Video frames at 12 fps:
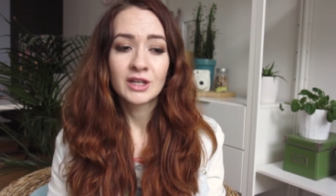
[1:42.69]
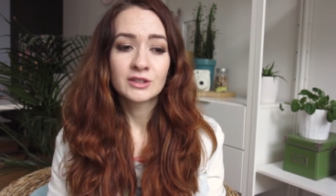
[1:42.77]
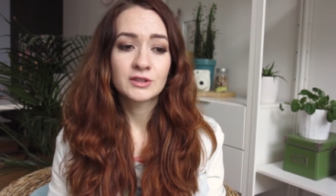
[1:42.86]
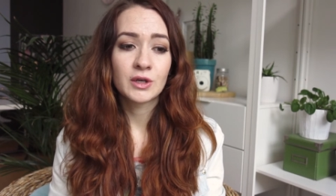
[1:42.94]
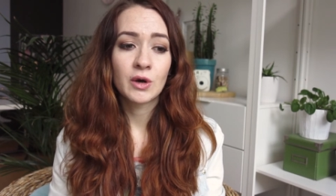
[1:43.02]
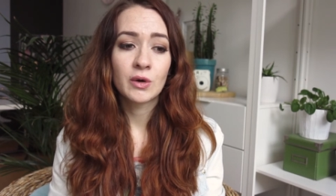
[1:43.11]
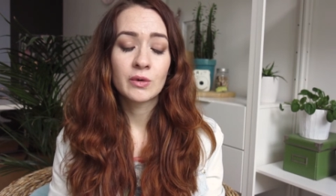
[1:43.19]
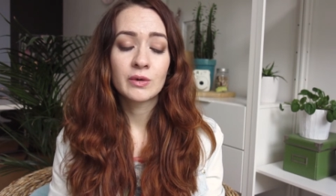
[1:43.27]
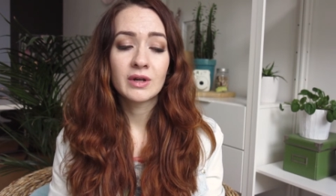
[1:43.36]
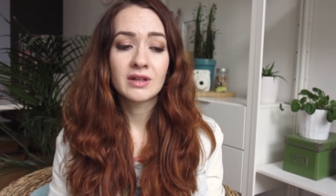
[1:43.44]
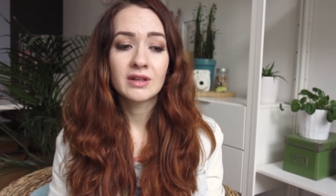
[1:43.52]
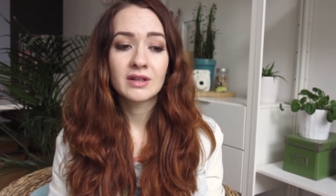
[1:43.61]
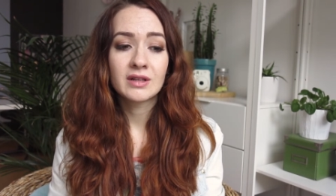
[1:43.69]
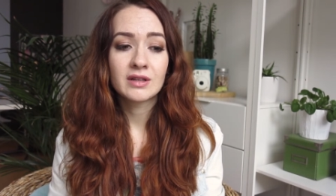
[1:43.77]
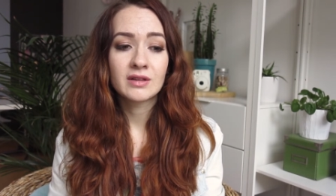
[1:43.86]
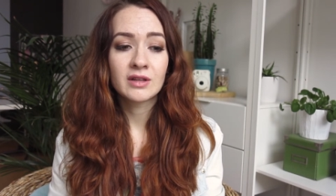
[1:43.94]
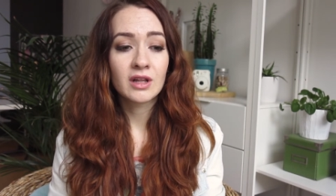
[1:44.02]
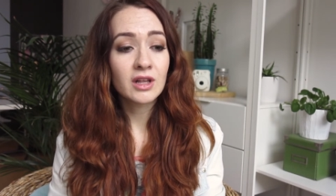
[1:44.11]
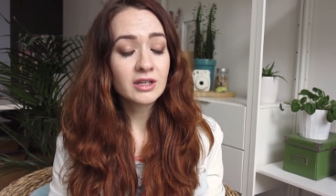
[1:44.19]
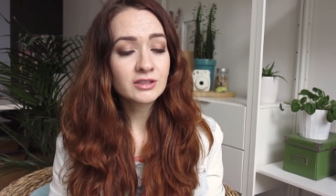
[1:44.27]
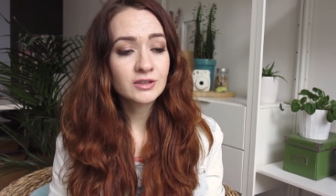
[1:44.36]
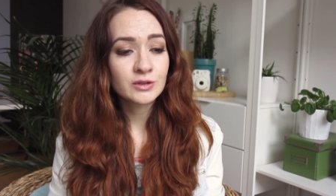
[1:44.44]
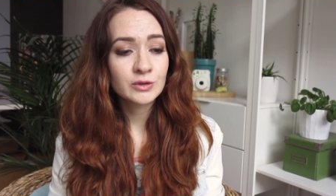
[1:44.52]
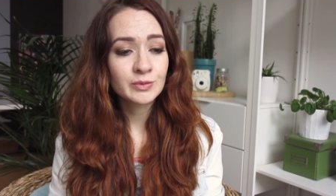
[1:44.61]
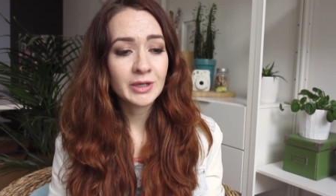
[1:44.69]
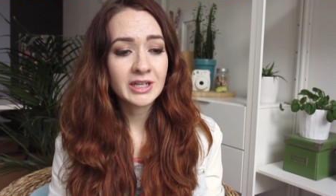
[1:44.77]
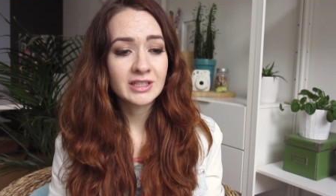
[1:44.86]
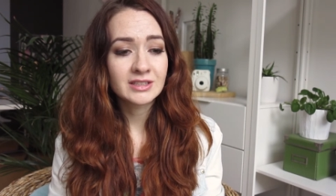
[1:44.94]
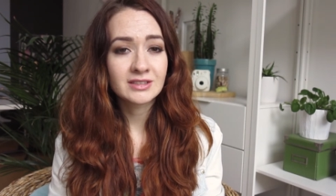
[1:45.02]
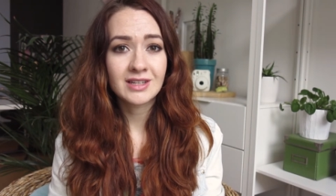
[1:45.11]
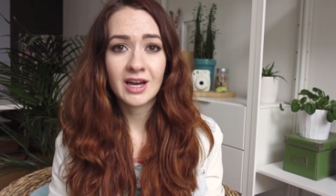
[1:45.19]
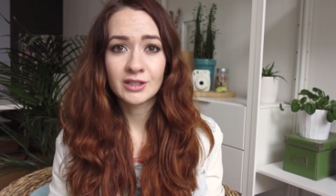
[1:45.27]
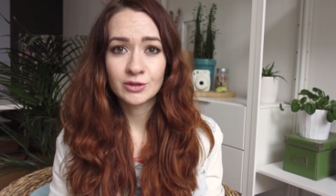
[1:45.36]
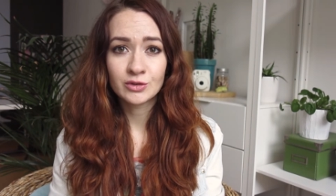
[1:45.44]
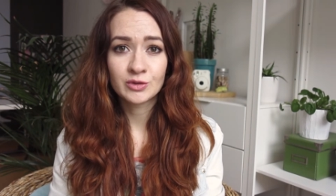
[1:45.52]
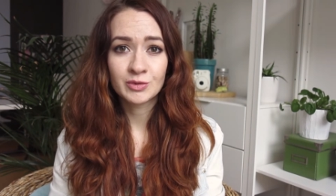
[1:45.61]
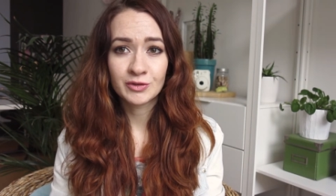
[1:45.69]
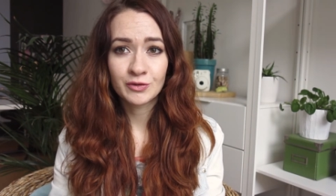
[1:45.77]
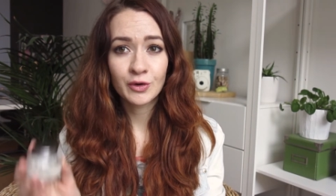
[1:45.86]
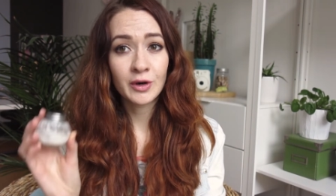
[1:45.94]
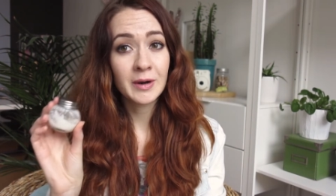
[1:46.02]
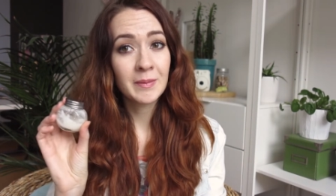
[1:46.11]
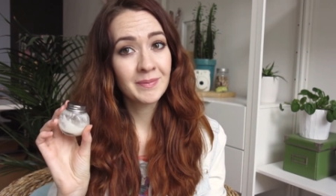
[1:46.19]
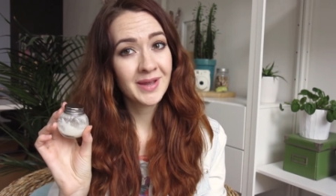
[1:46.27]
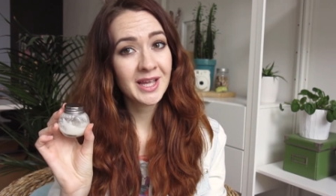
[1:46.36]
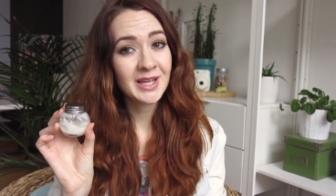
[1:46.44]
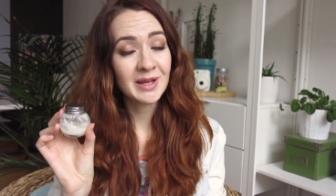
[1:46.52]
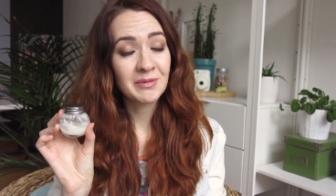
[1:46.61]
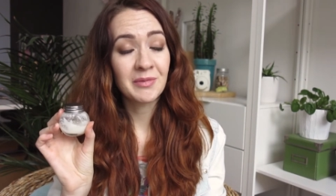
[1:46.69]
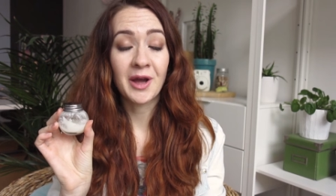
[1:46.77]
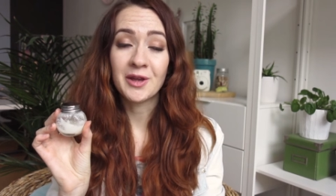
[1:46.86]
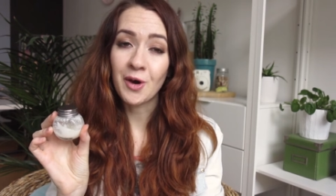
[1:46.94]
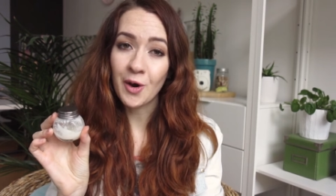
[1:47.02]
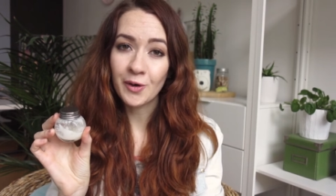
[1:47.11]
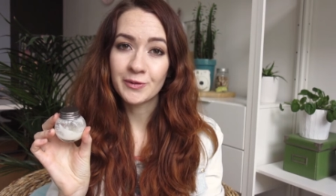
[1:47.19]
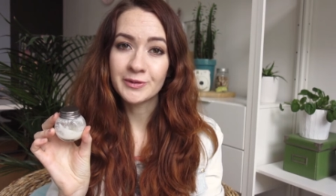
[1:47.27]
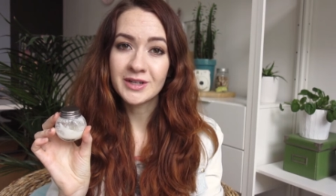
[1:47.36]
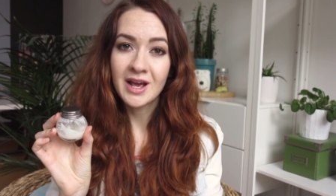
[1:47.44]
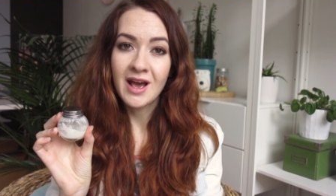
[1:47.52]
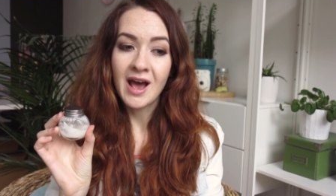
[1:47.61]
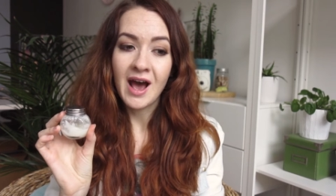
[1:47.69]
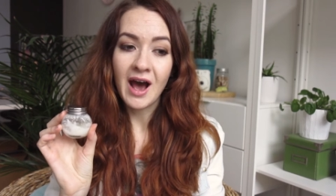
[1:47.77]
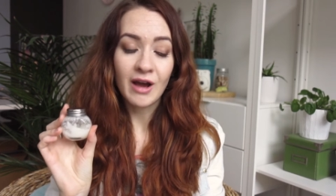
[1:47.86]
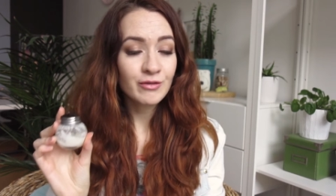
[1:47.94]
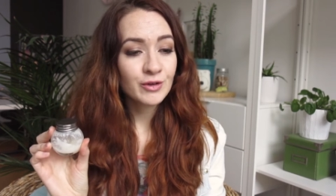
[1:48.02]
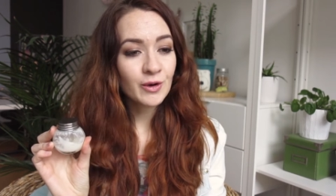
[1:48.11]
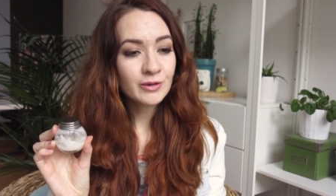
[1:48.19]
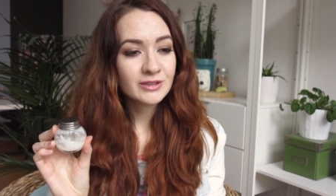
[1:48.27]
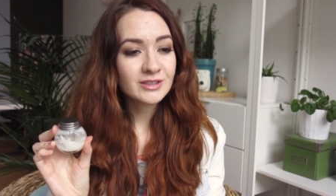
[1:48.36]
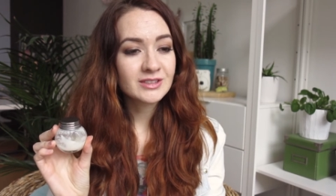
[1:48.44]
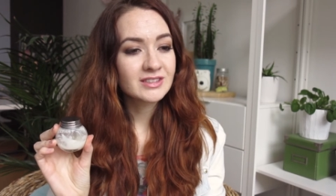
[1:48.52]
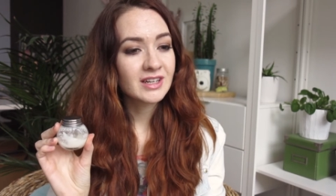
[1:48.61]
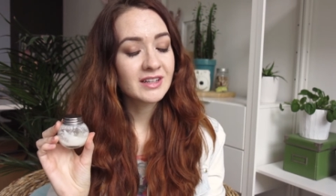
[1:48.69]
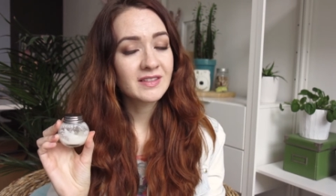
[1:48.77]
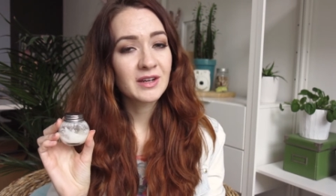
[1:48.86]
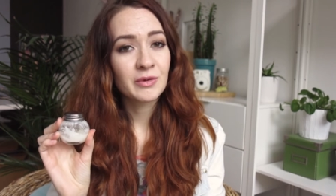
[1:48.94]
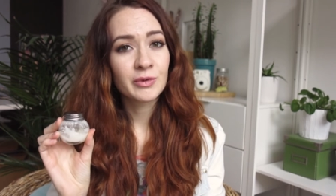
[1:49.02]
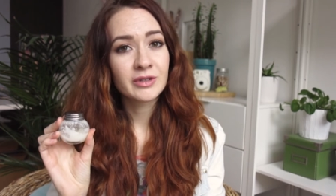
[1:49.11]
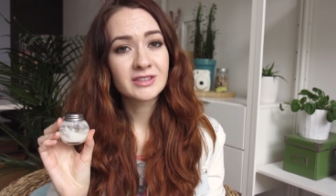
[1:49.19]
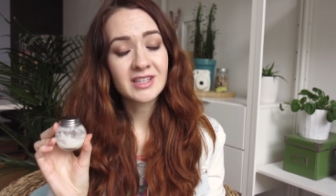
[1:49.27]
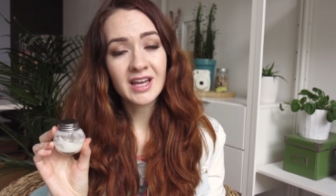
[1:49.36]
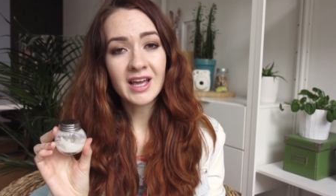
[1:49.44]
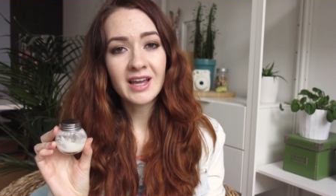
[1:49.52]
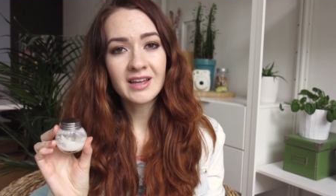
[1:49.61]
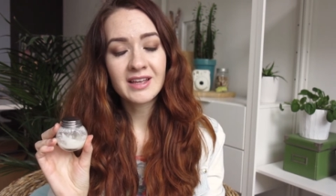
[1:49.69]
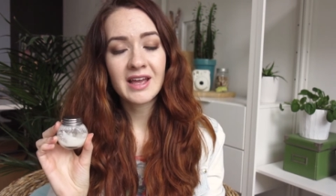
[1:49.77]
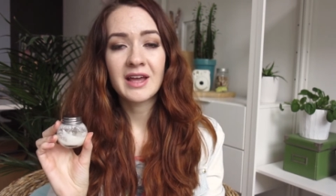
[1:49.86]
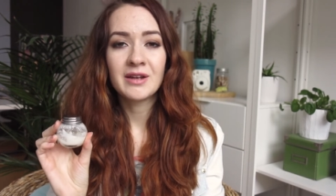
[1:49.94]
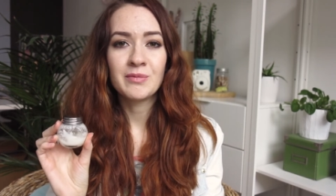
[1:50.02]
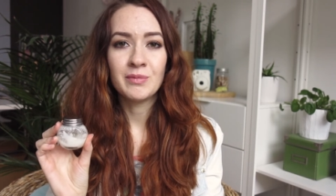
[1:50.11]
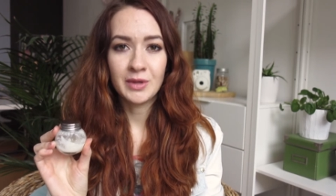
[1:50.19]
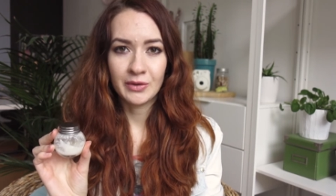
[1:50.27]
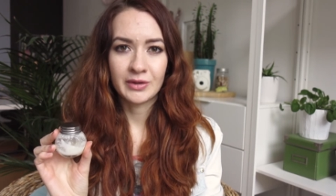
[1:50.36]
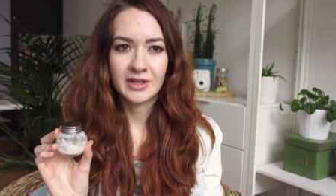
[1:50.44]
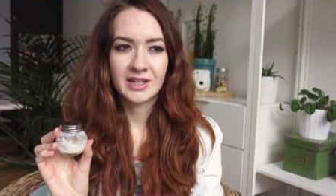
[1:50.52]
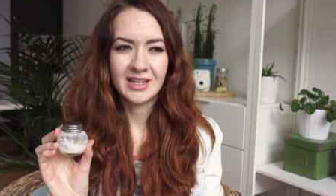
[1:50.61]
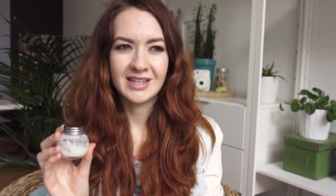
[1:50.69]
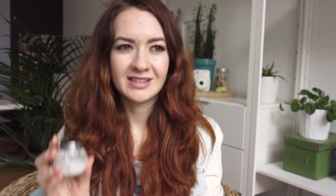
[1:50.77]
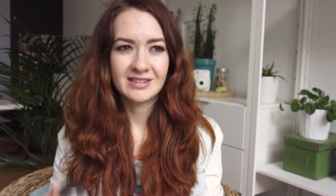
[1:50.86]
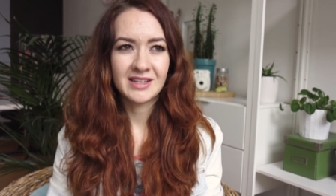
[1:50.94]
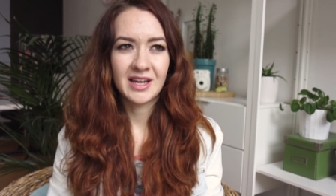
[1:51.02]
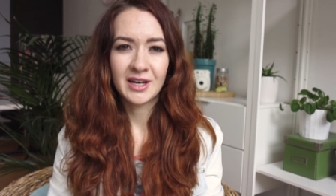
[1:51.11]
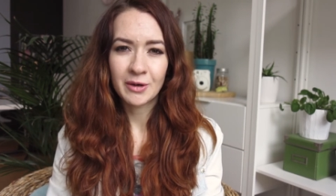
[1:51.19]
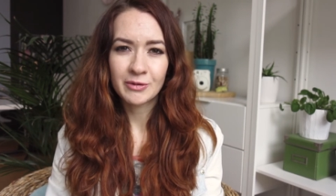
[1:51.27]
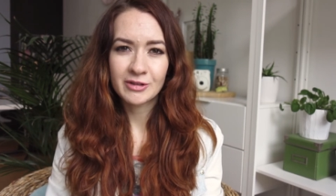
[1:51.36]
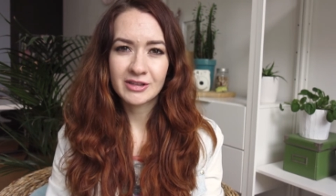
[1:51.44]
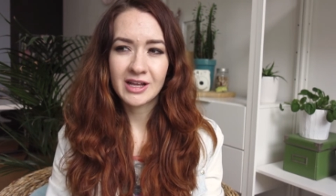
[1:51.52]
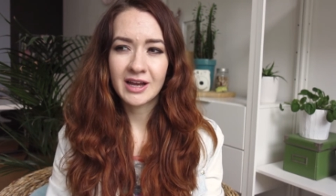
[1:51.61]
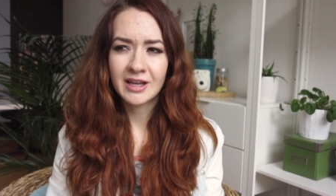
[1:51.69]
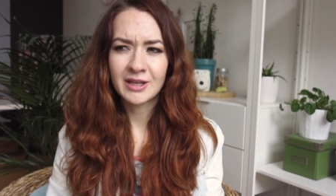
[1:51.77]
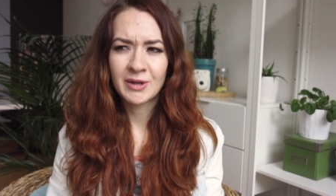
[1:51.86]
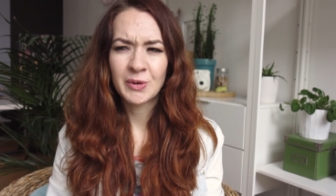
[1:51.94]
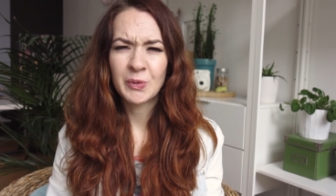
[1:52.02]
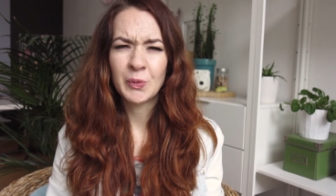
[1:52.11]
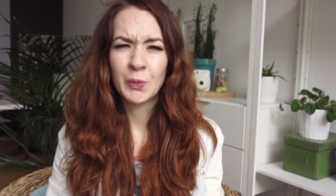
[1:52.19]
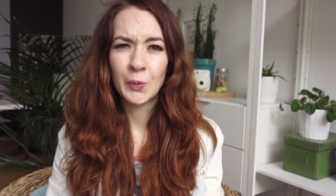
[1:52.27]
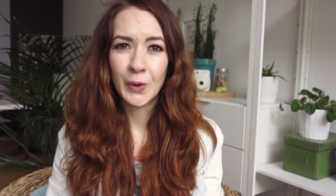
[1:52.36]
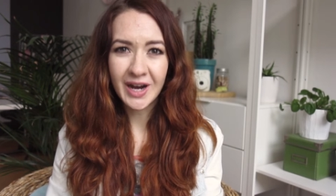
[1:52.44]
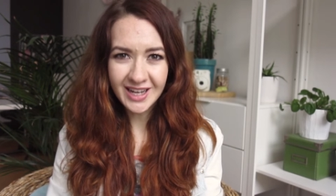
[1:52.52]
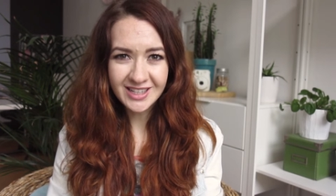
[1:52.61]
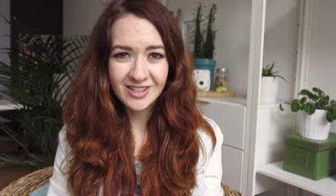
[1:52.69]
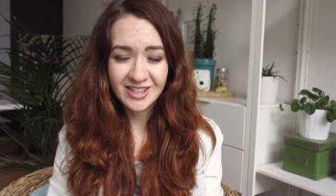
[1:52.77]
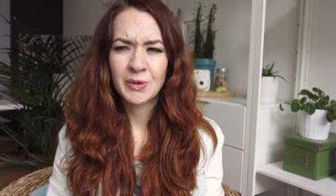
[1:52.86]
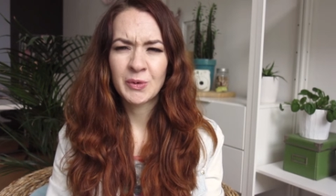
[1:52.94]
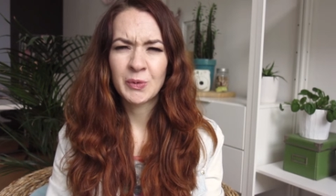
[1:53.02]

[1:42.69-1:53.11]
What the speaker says: So the last toothpaste I used before making my own, I've noticed that there was egg and milk in it. And I was like, what?